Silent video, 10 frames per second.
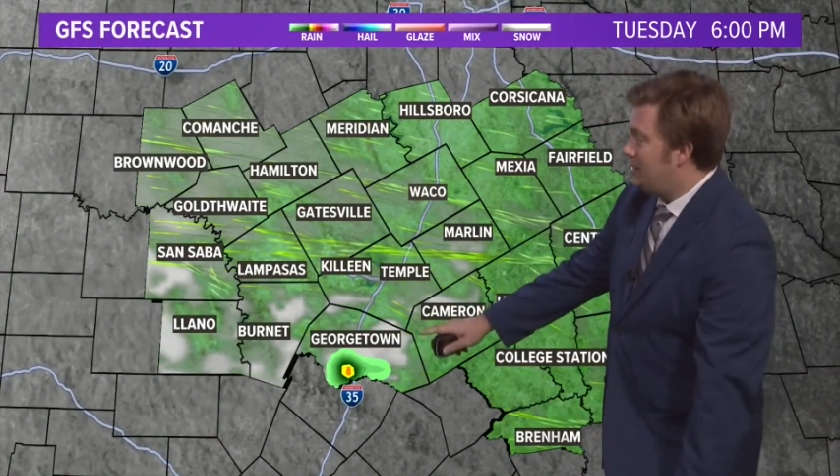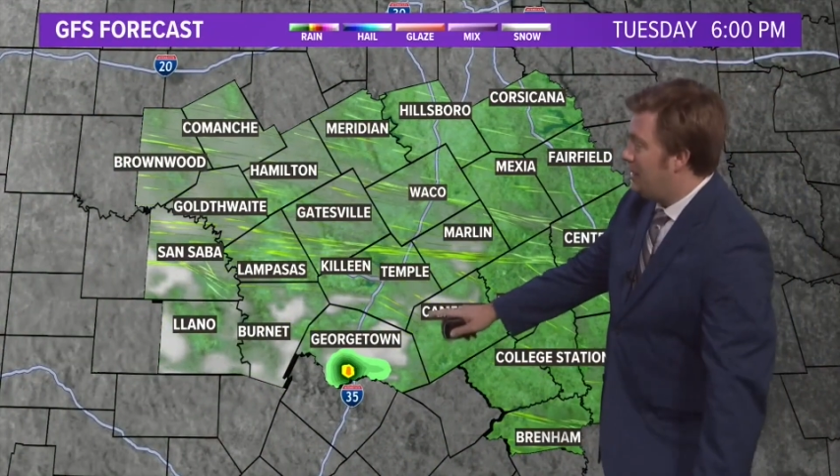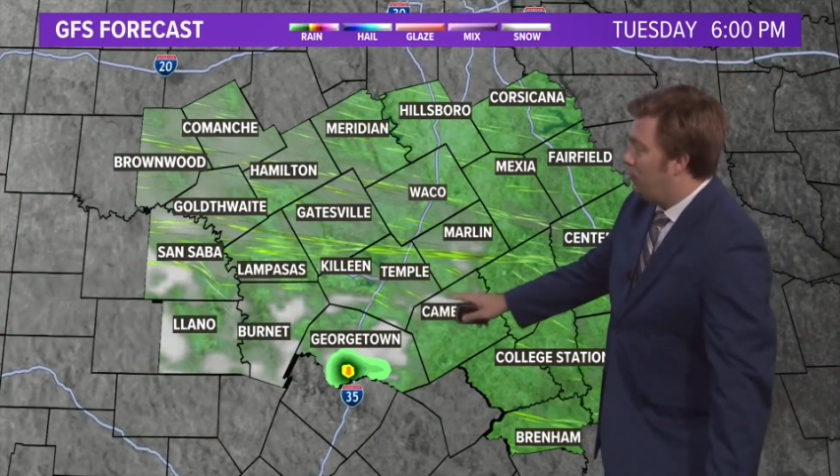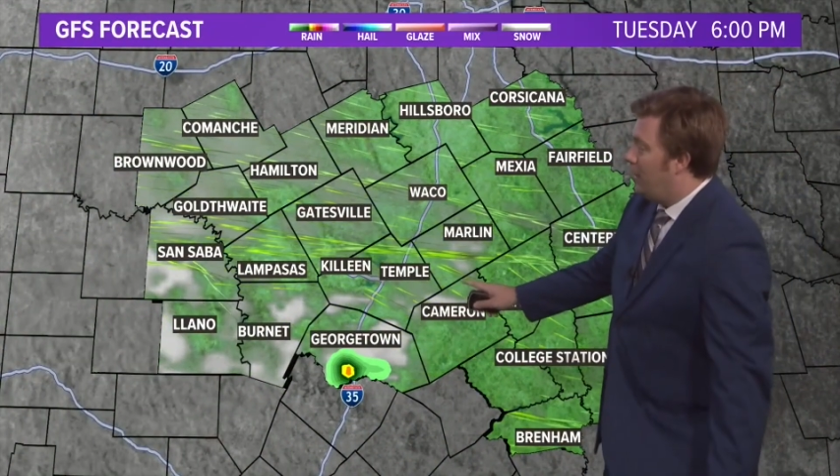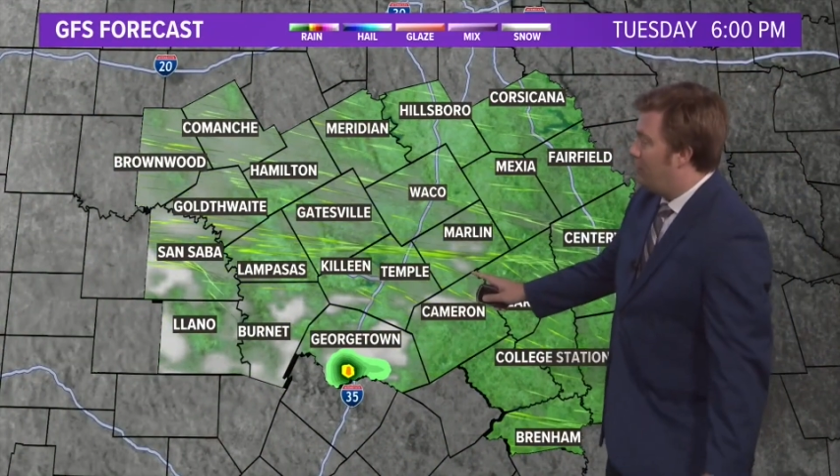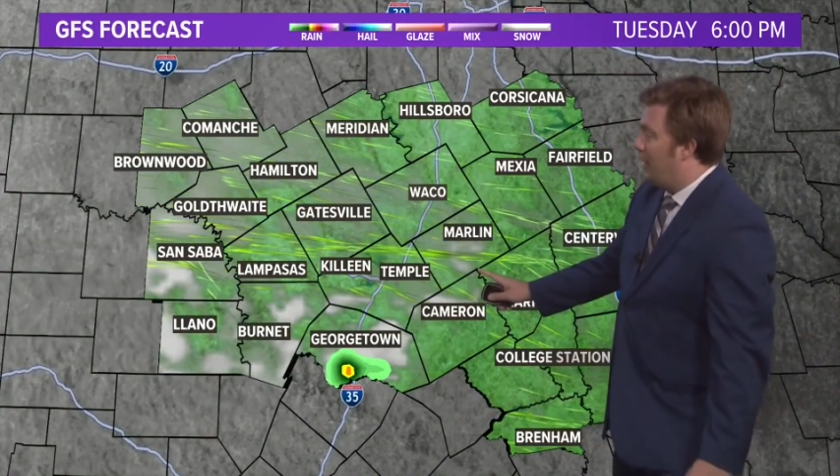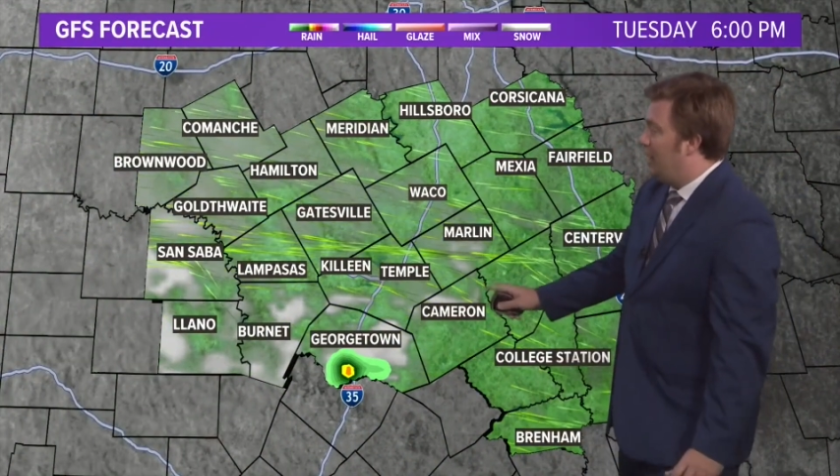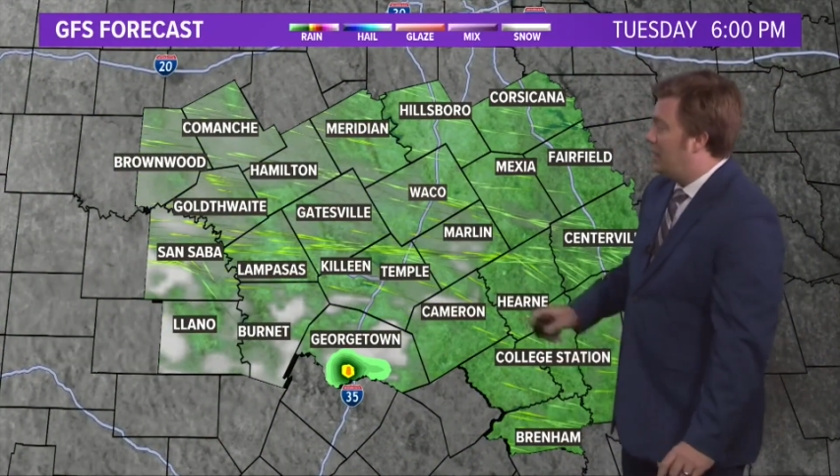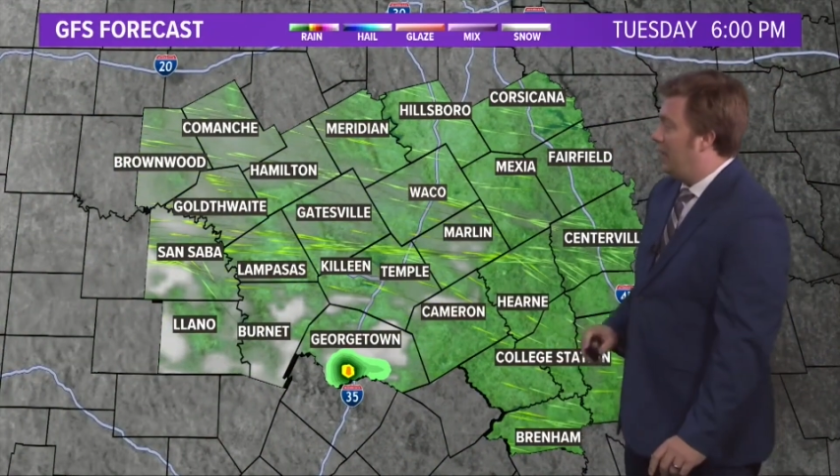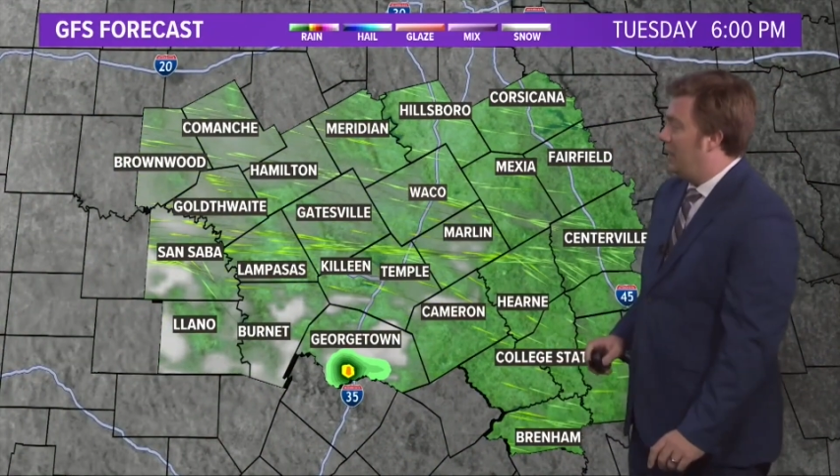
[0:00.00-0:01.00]
see if we have
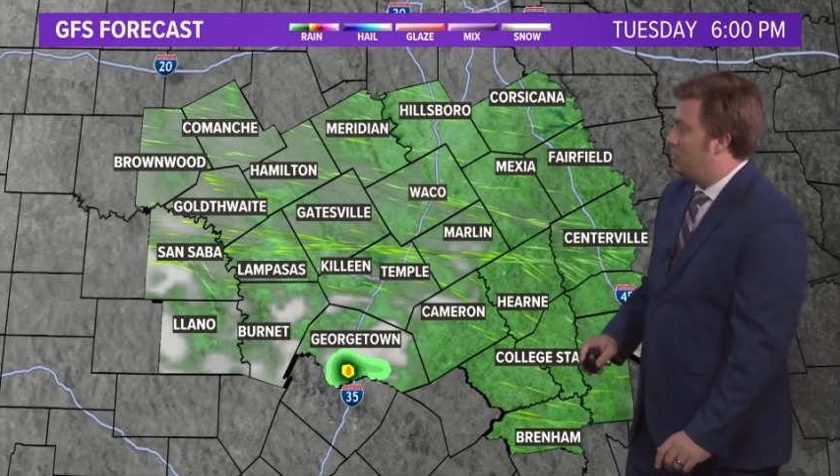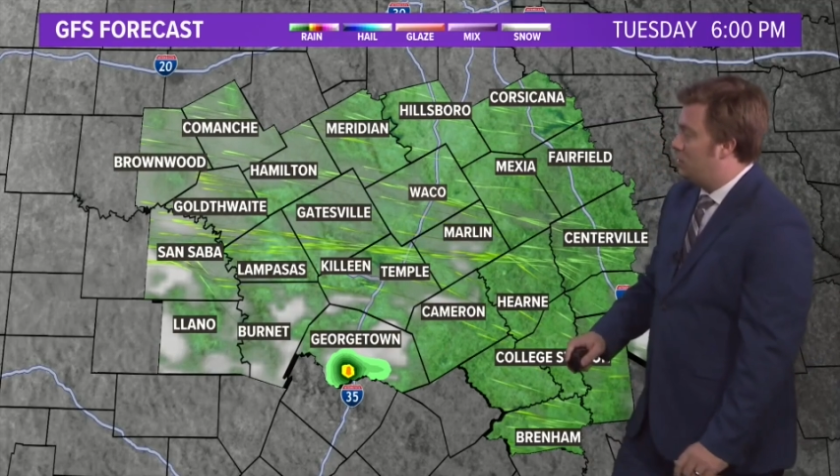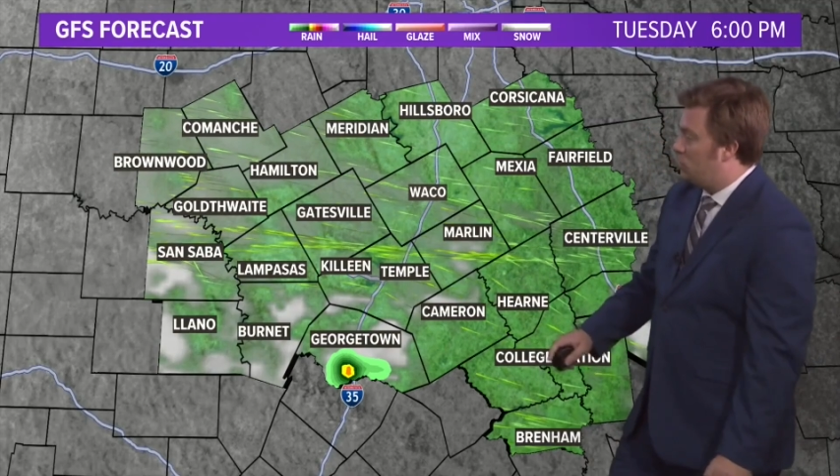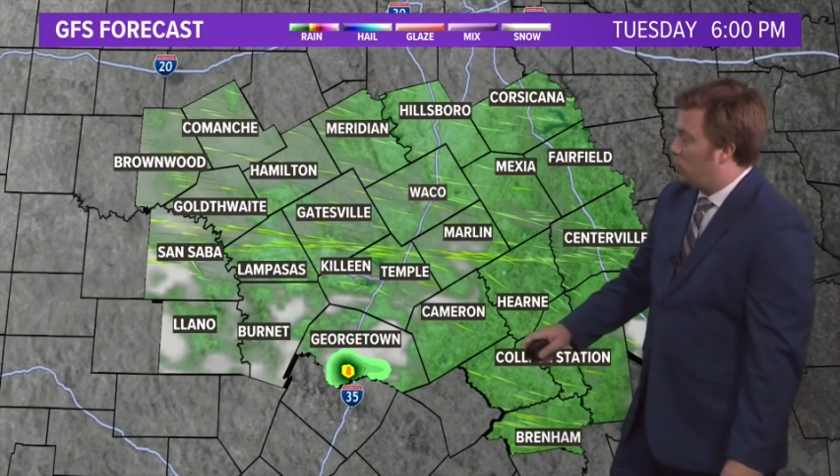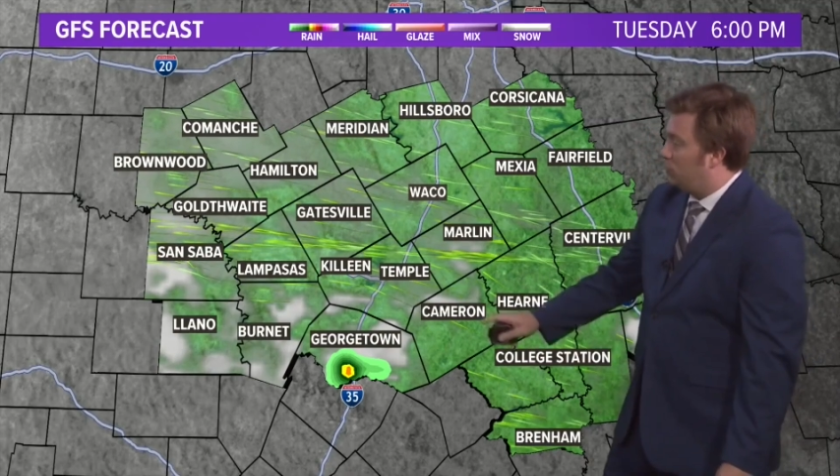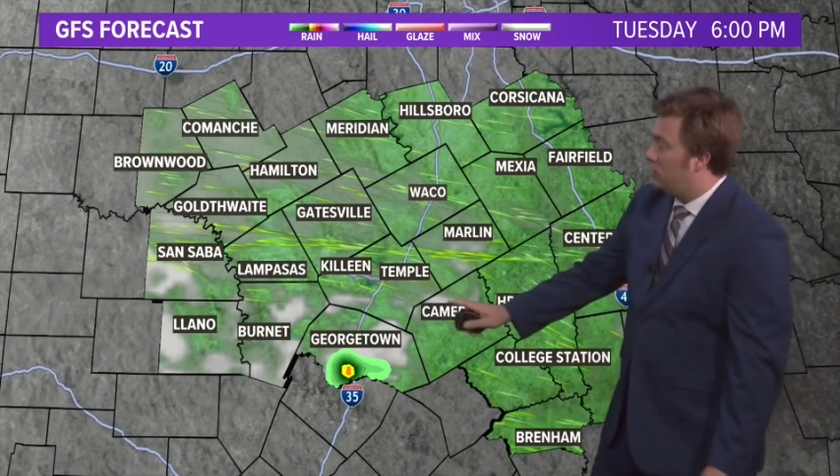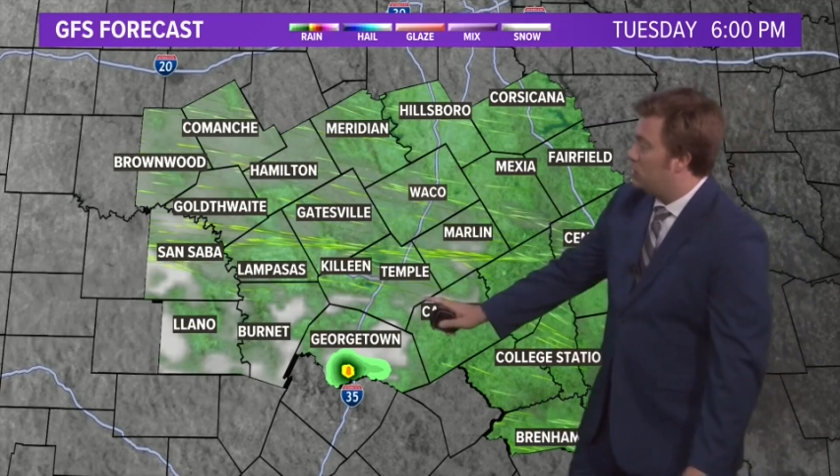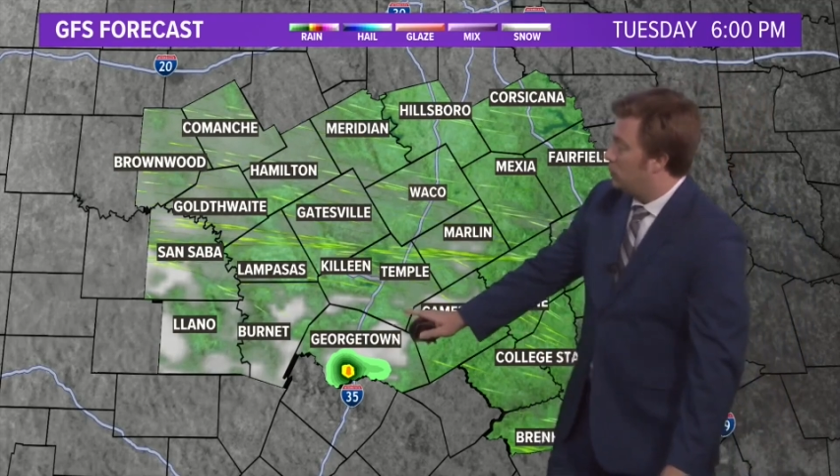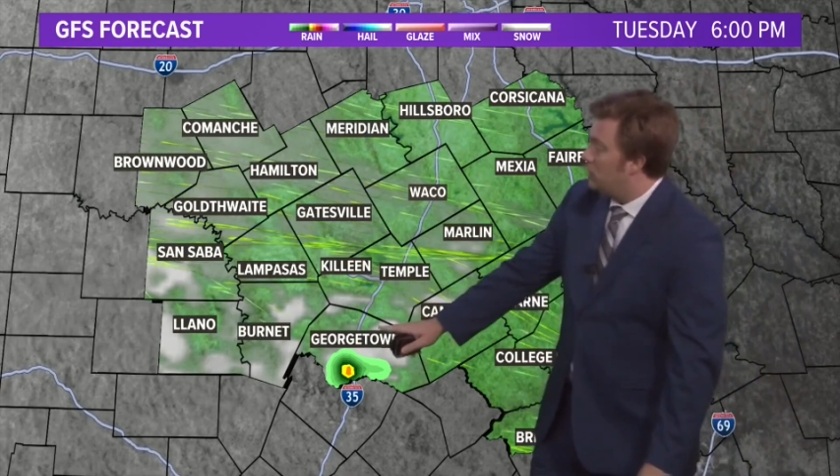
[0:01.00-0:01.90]
anything else in store for us. We're going